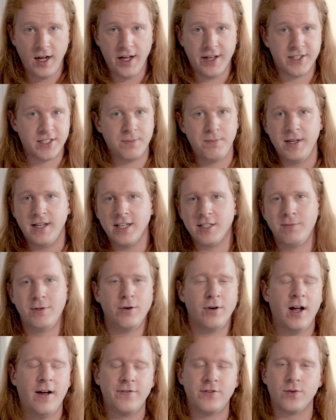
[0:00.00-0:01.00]
us because we don't
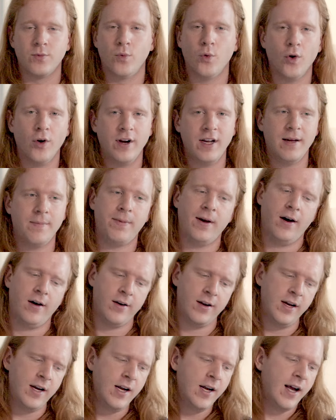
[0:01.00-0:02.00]
have to worry
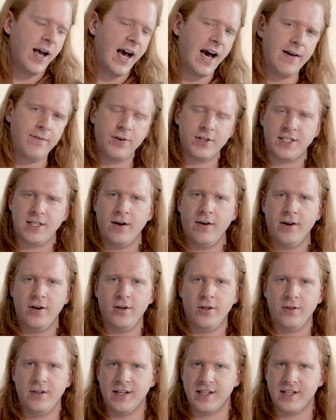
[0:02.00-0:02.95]
about adversarial